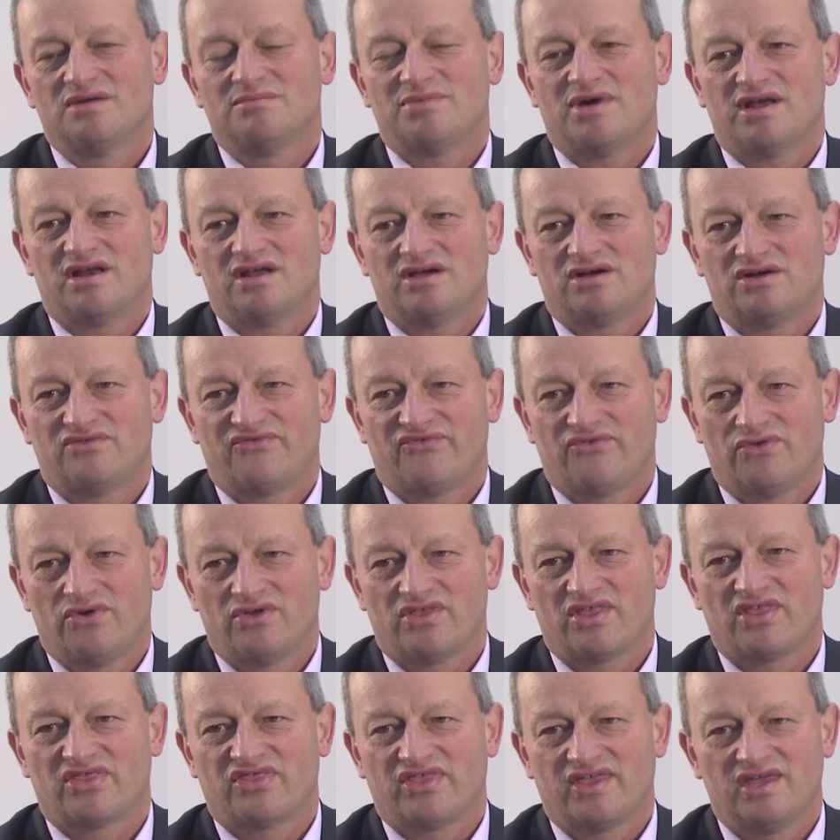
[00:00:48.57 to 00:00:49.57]
but I
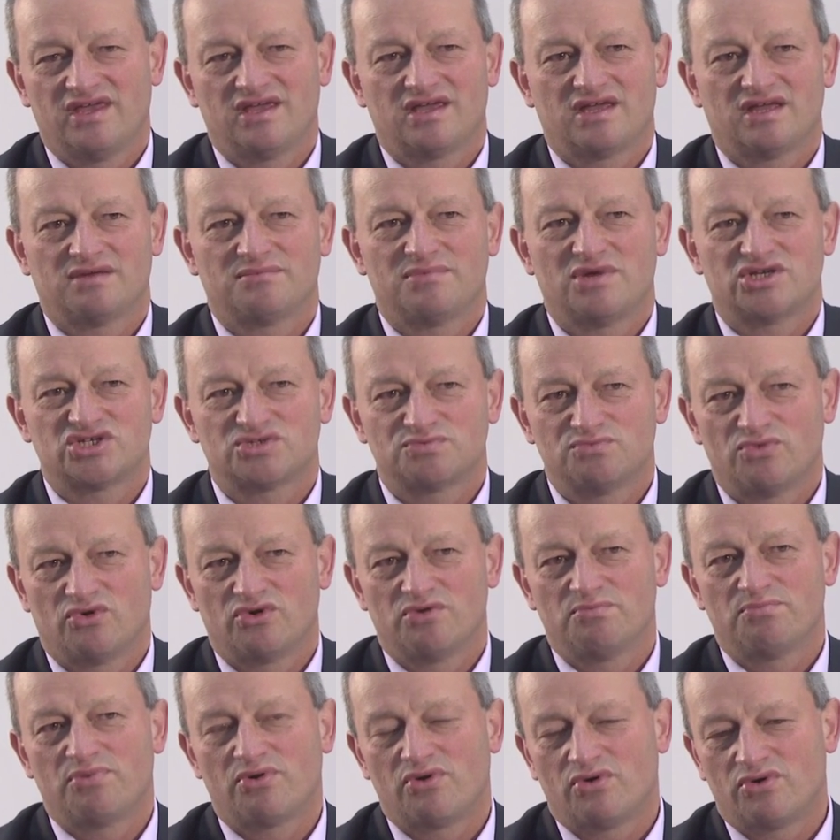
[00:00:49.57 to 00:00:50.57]
further think, and much
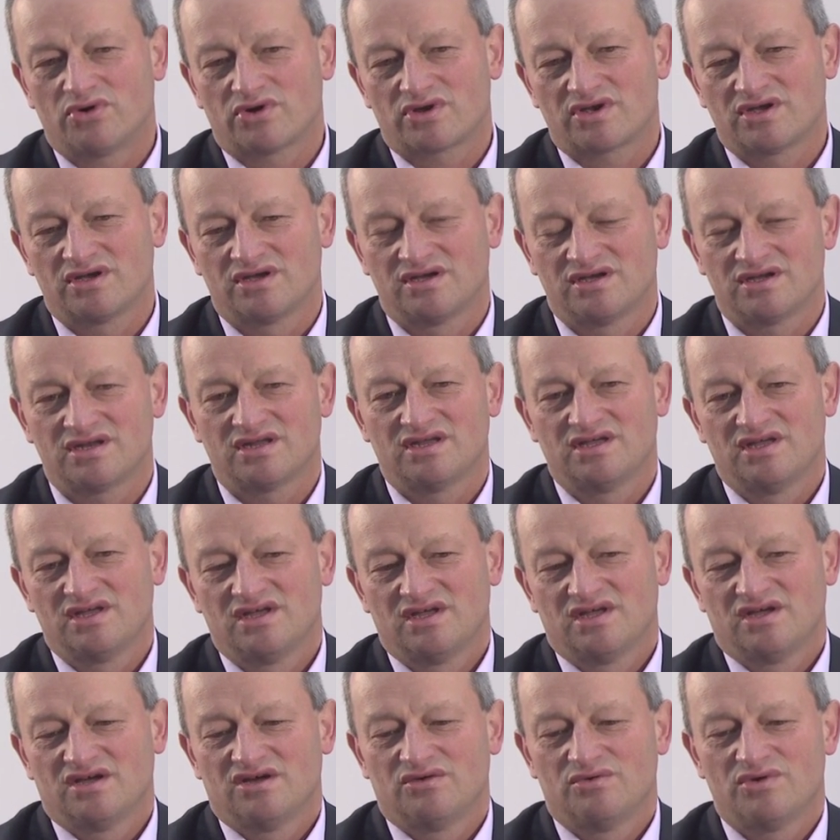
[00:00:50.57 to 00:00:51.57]
more important,
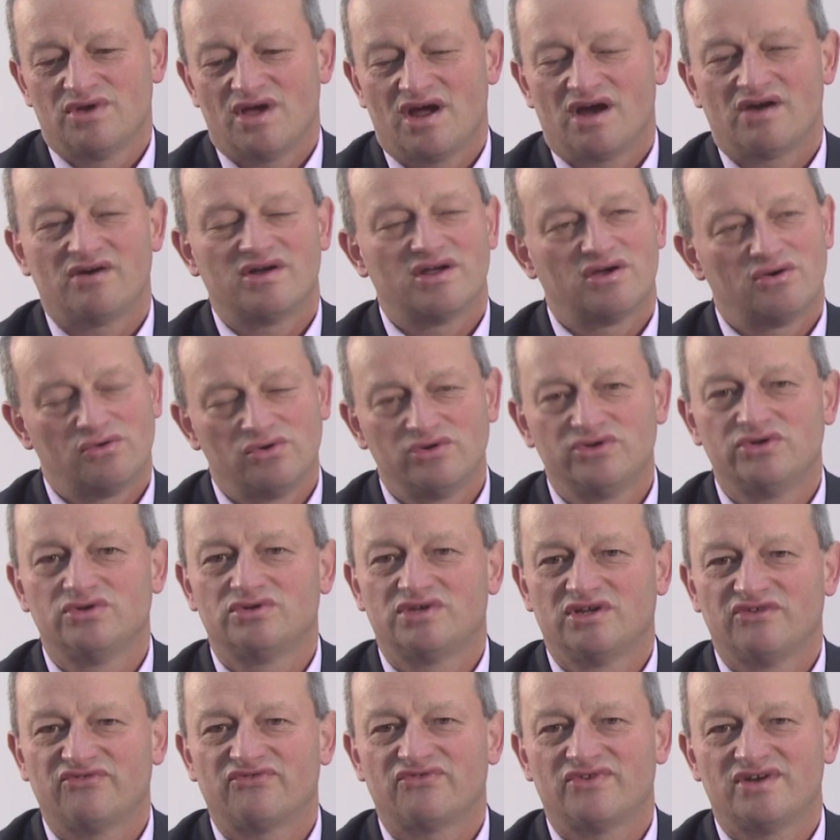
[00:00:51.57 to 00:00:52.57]
we are a whole new
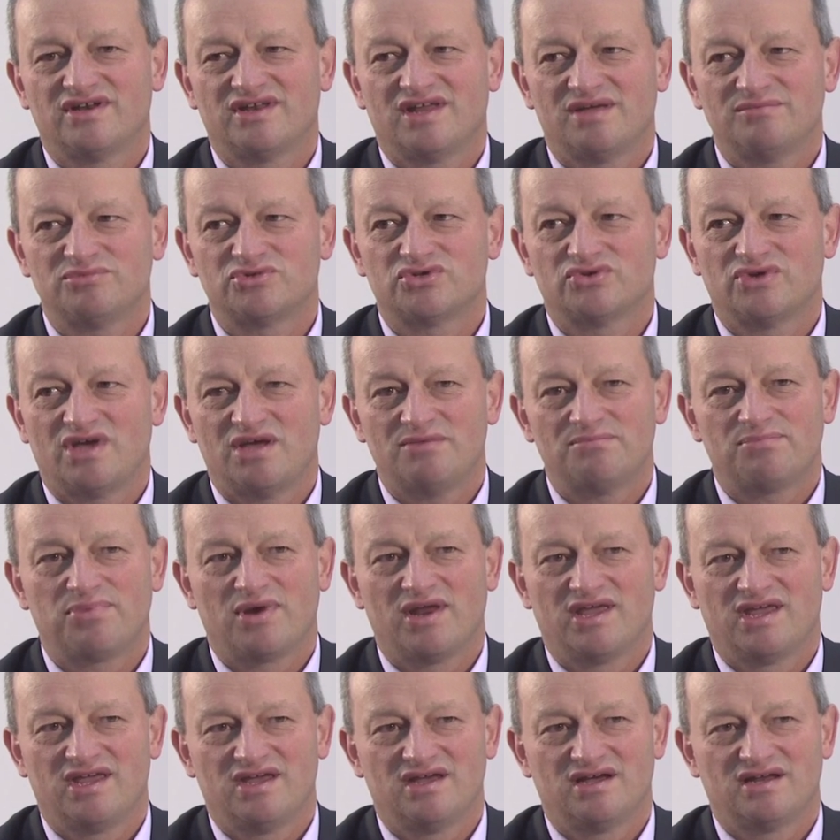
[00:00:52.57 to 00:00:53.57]
different M2M
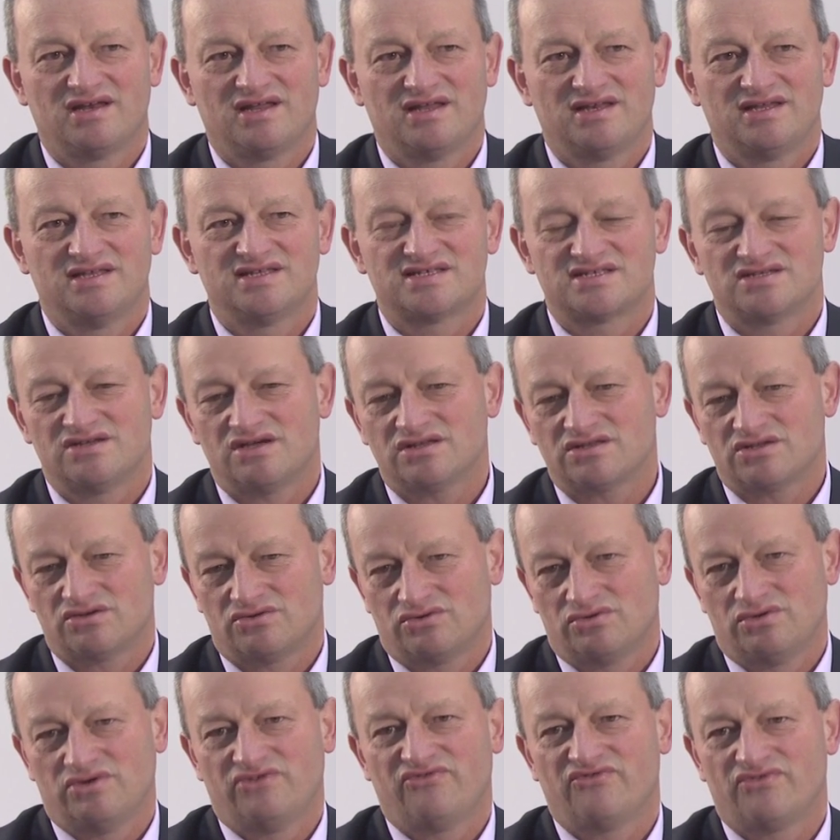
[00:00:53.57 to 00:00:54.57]
player that is not
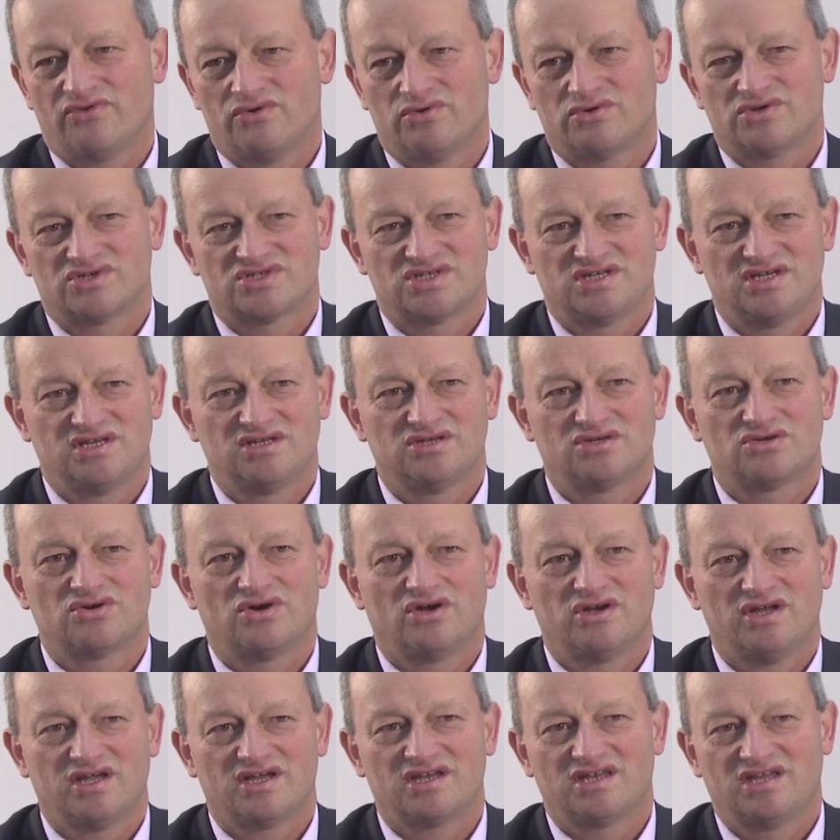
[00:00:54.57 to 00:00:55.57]
only focusing the
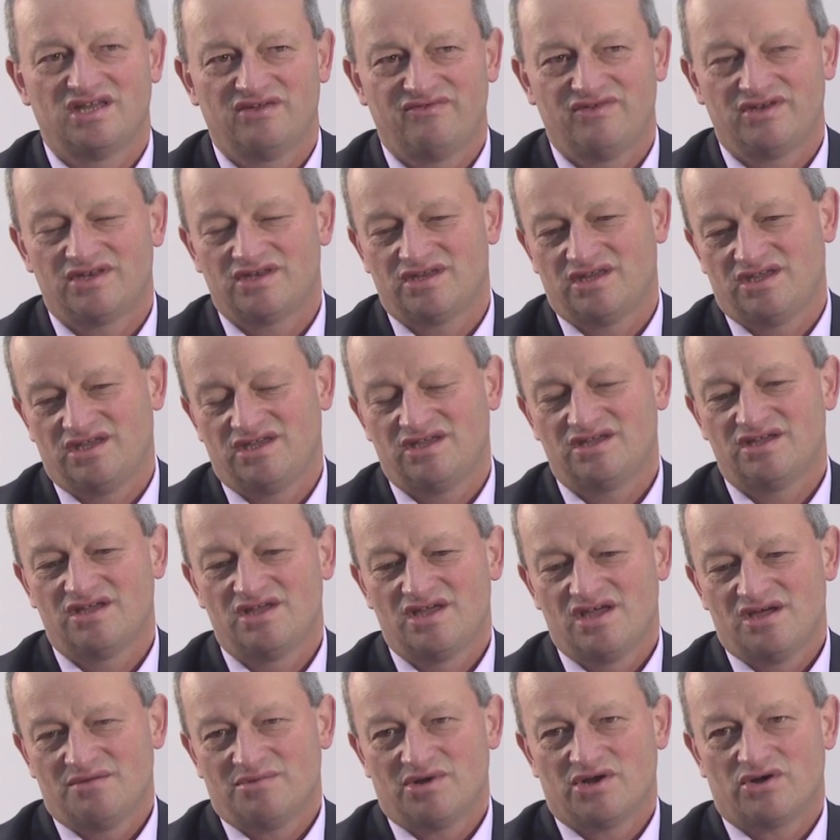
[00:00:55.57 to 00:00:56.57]
connectivity,
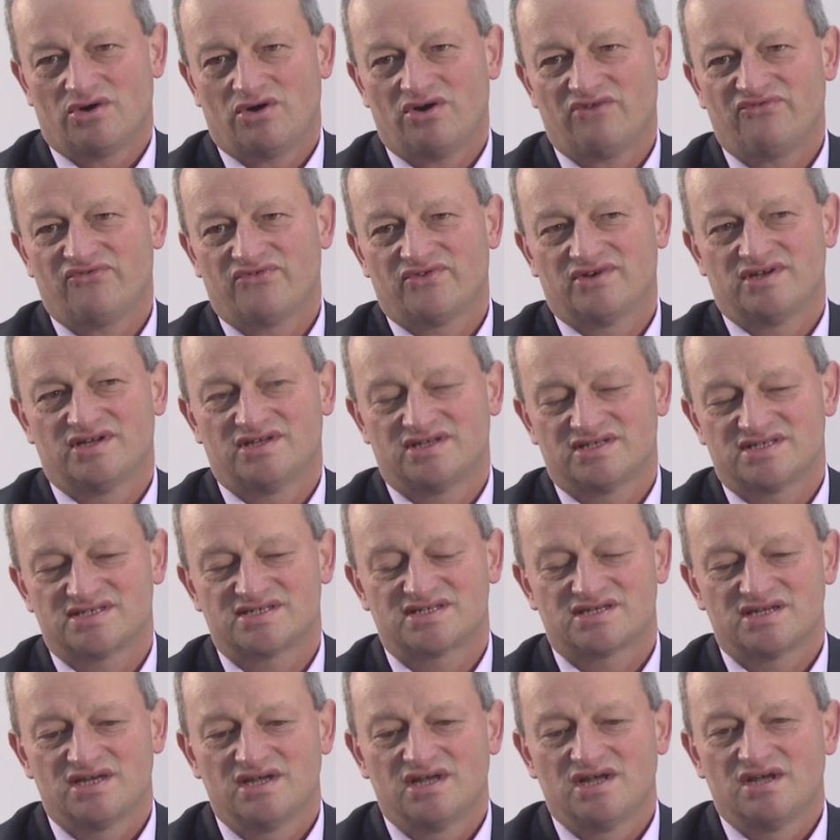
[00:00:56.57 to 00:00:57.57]
but
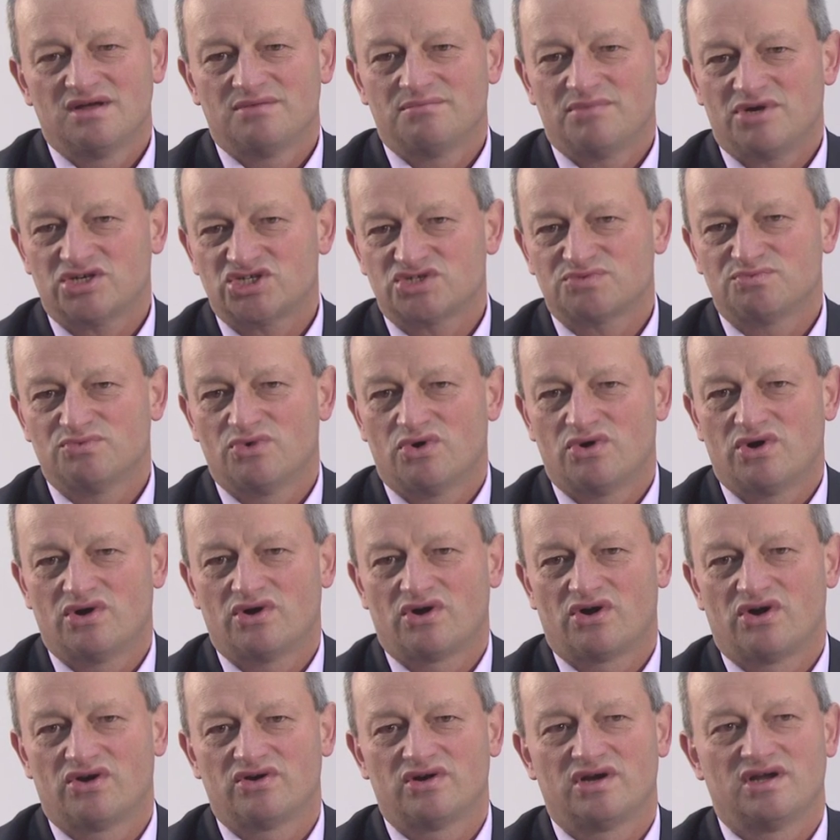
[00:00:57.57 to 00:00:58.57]
offers much
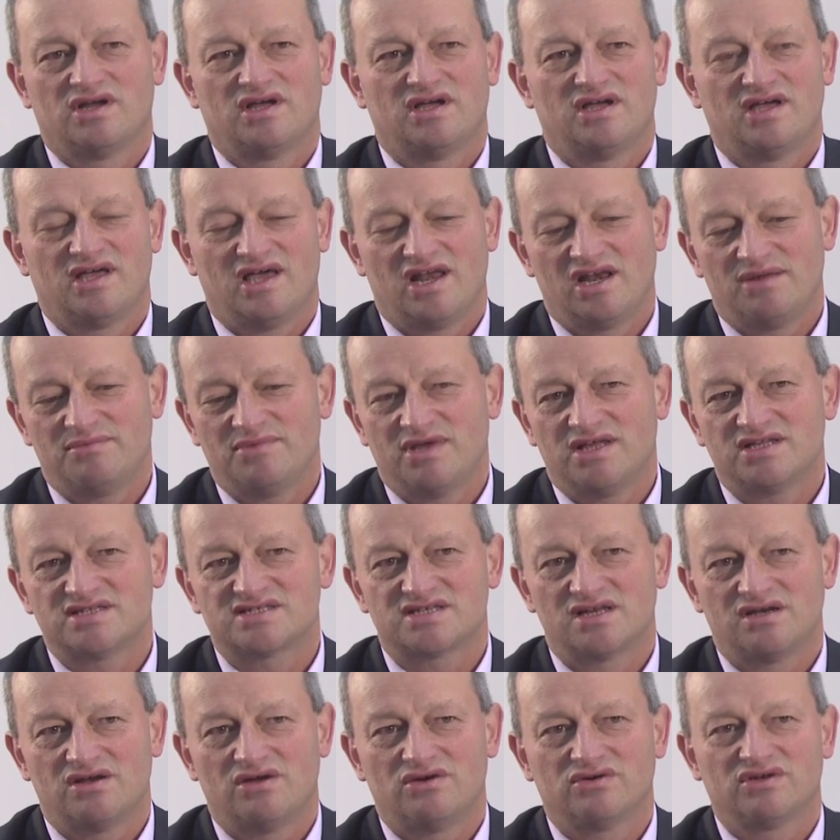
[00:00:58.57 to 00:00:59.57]
more
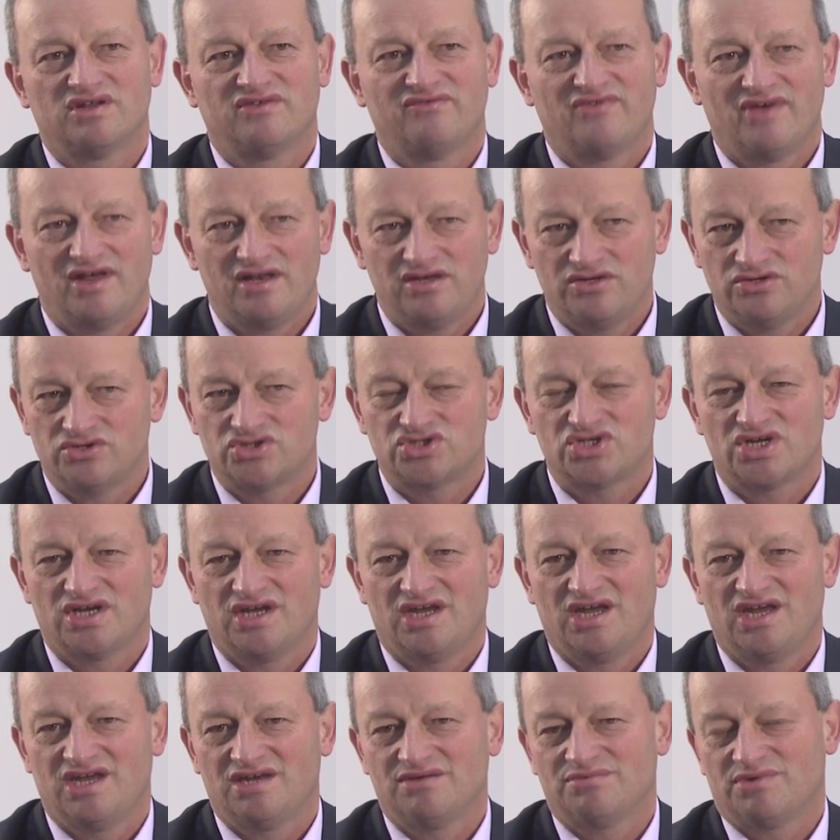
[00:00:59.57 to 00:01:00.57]
elements along the value
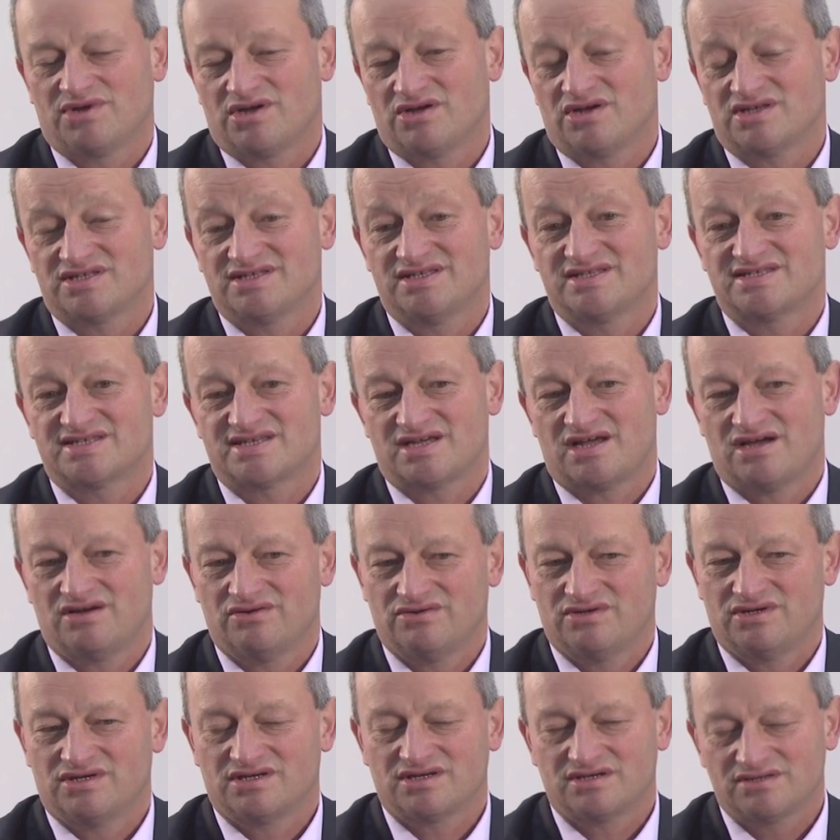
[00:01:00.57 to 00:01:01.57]
chain, because it's
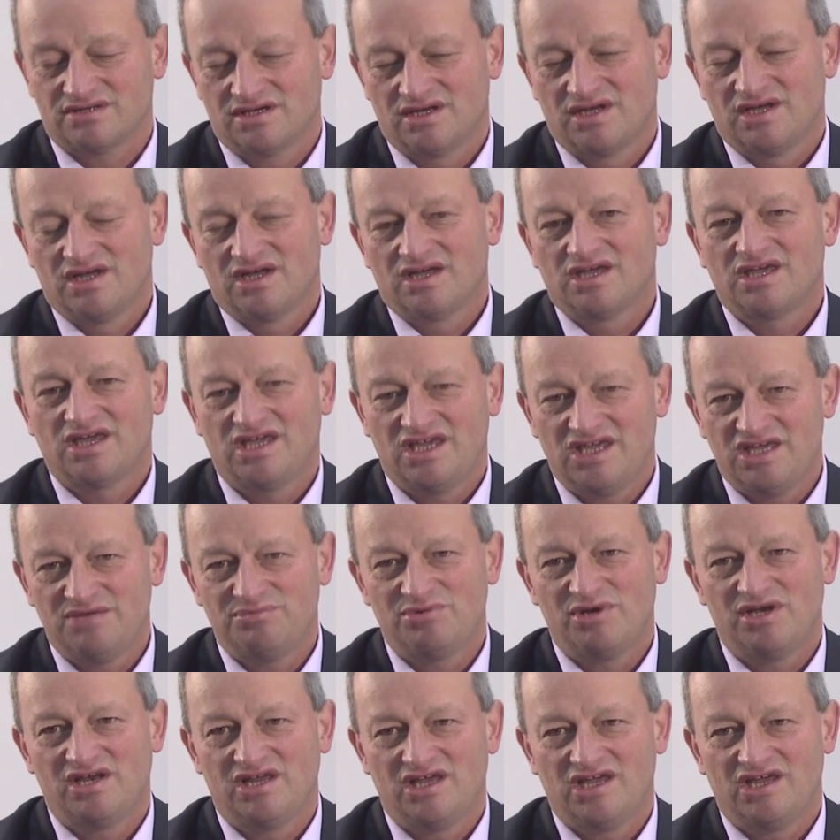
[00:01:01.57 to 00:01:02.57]
our key
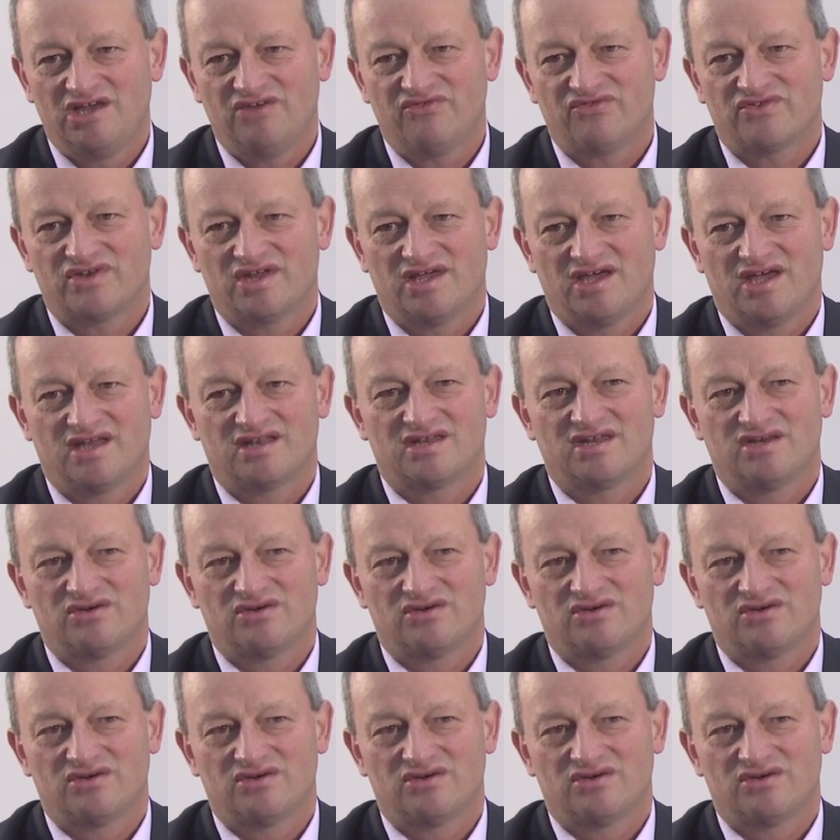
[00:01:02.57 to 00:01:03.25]
belief that